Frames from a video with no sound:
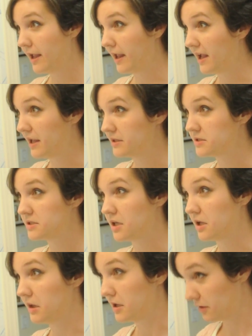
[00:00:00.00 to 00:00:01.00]
And
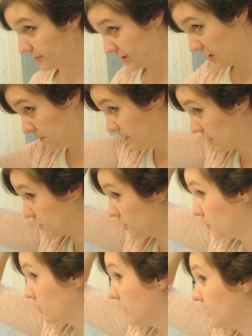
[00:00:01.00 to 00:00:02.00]
later I'll take a
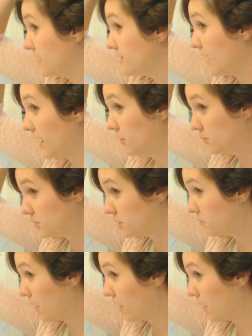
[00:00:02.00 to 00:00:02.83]
picture when it's out.